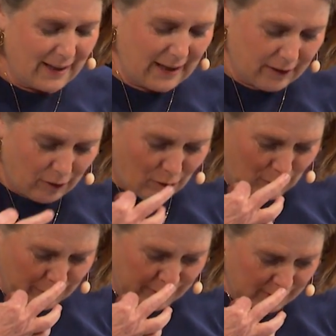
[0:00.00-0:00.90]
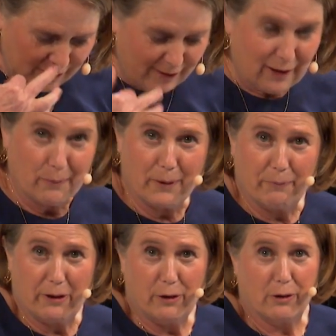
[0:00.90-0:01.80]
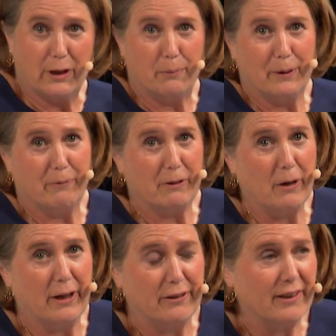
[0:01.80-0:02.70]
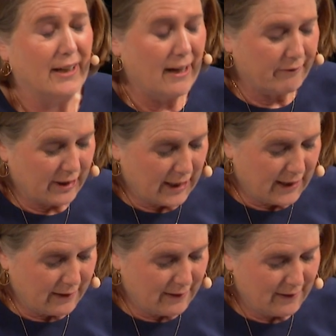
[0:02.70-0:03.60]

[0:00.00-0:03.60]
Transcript: and all that's going to be you're going to be required to navigate.